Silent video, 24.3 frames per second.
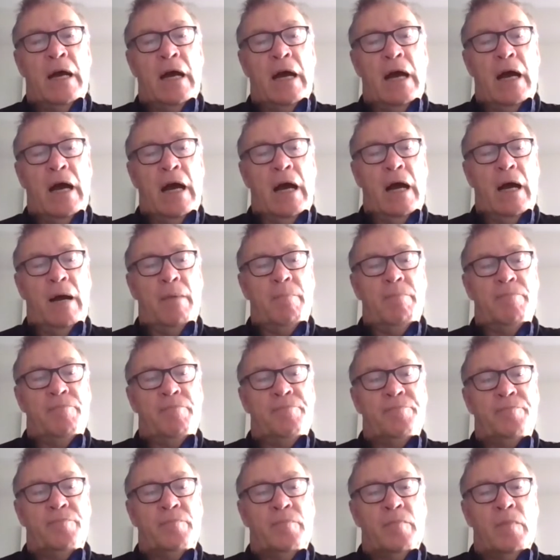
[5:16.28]

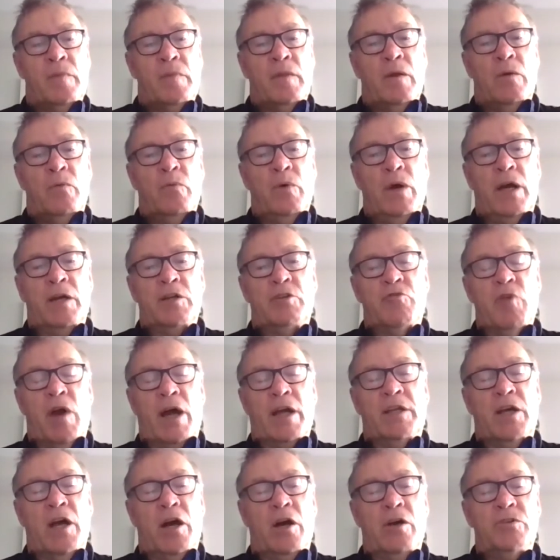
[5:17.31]
We had
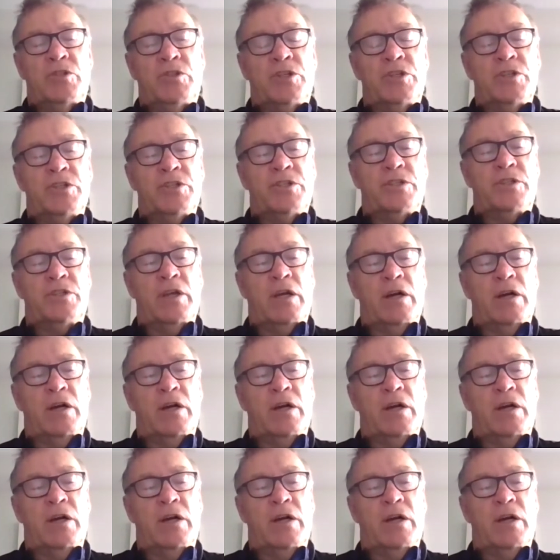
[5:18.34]
great coaches.